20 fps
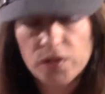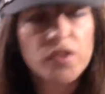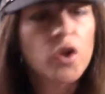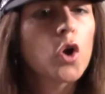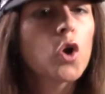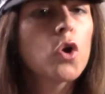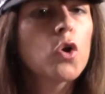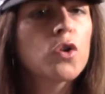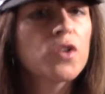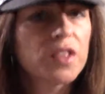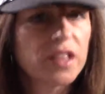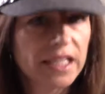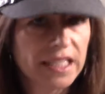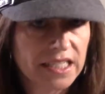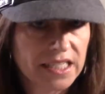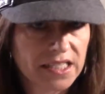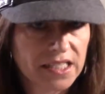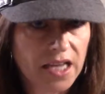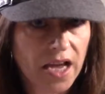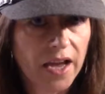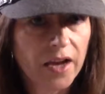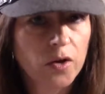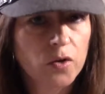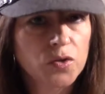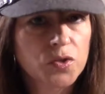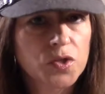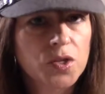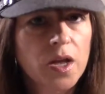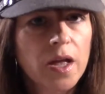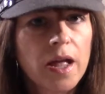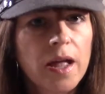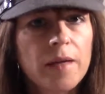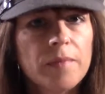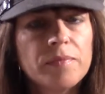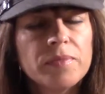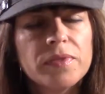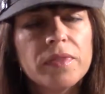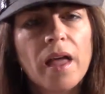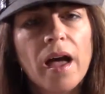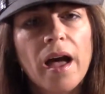the earthly desires,
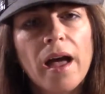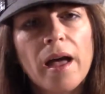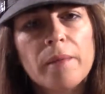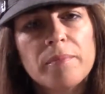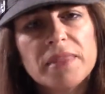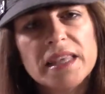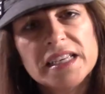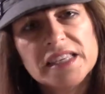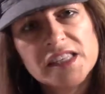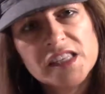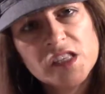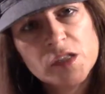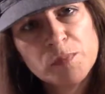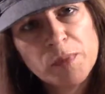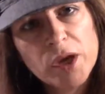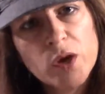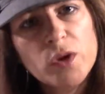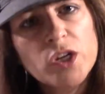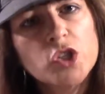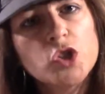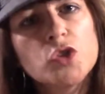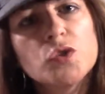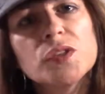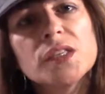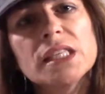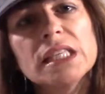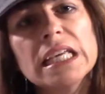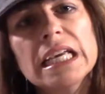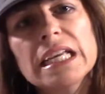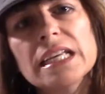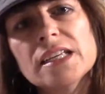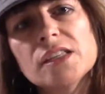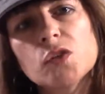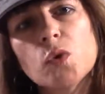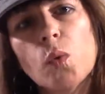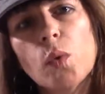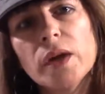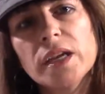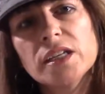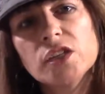this spiritual seed is
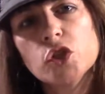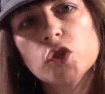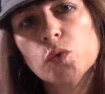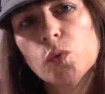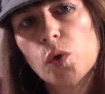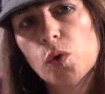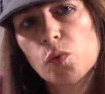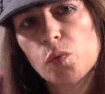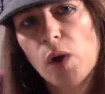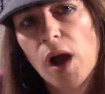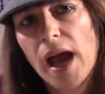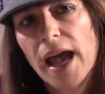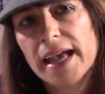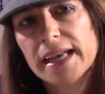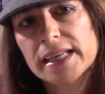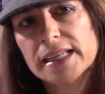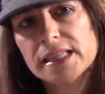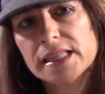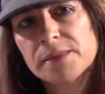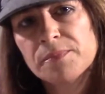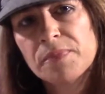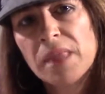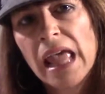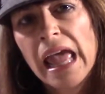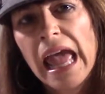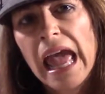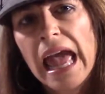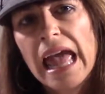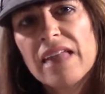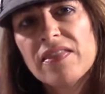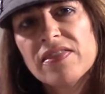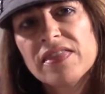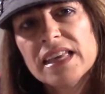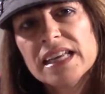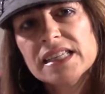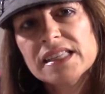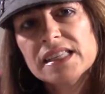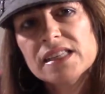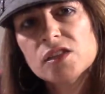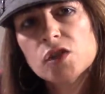going to arise, and
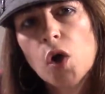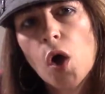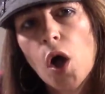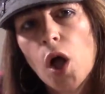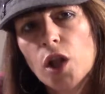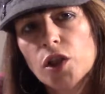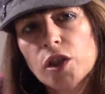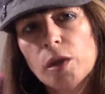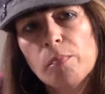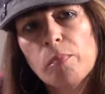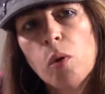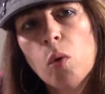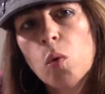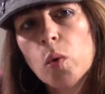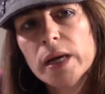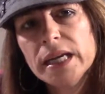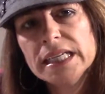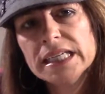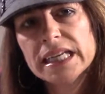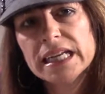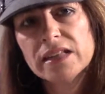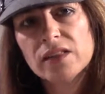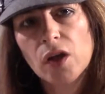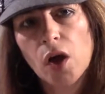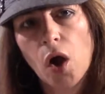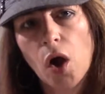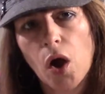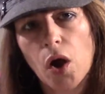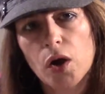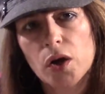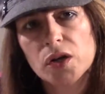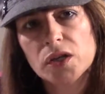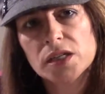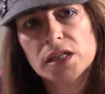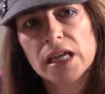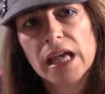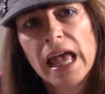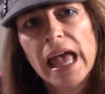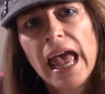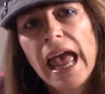this is called the point in the
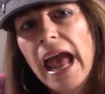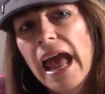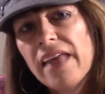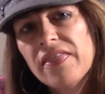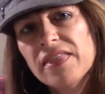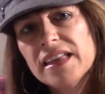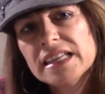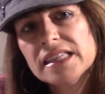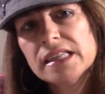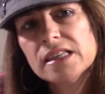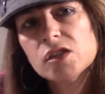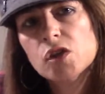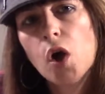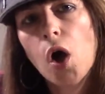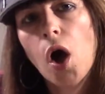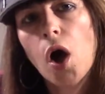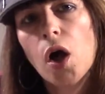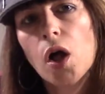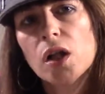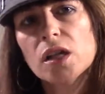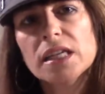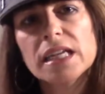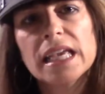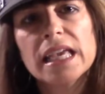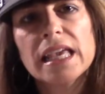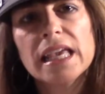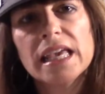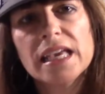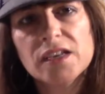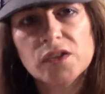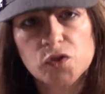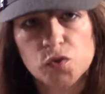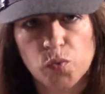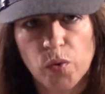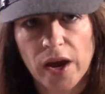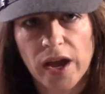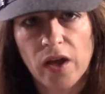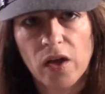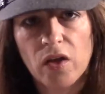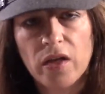heart. And this is called
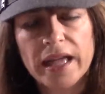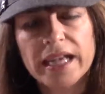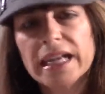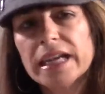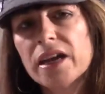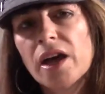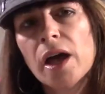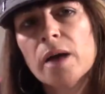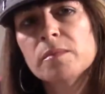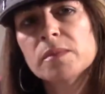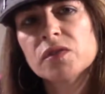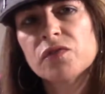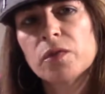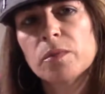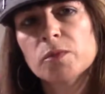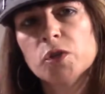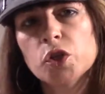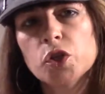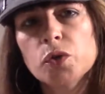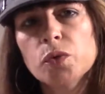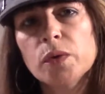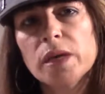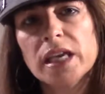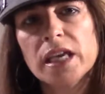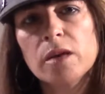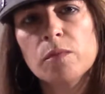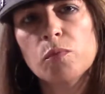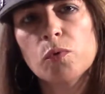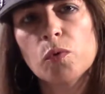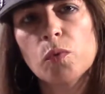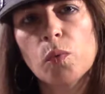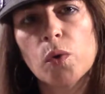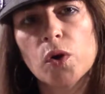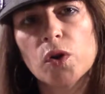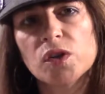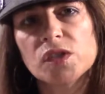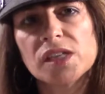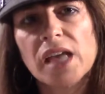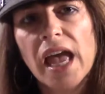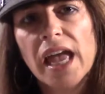Israel, and it comes from two Hebrew
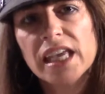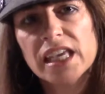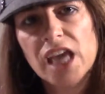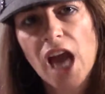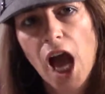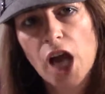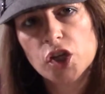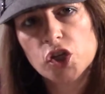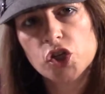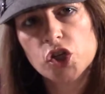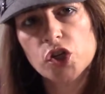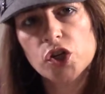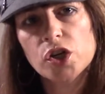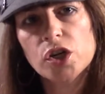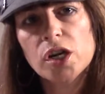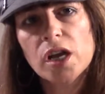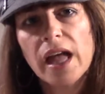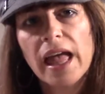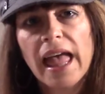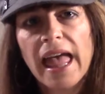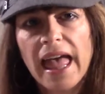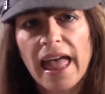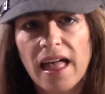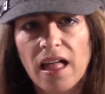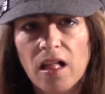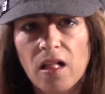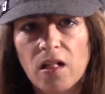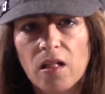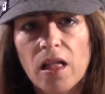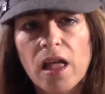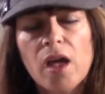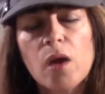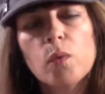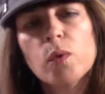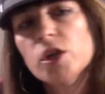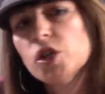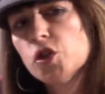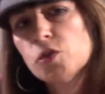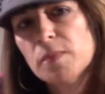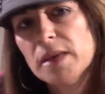words, Yasher, El,
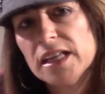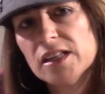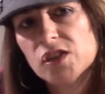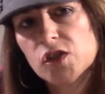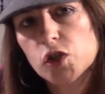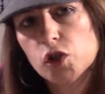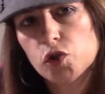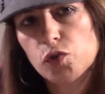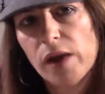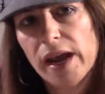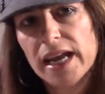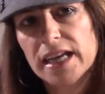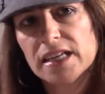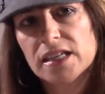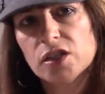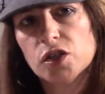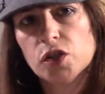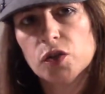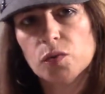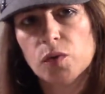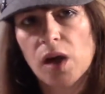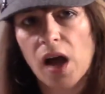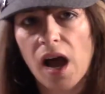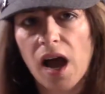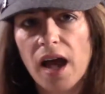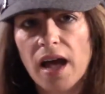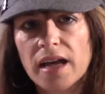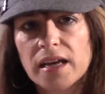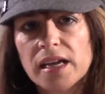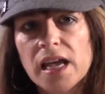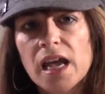which means straight to God.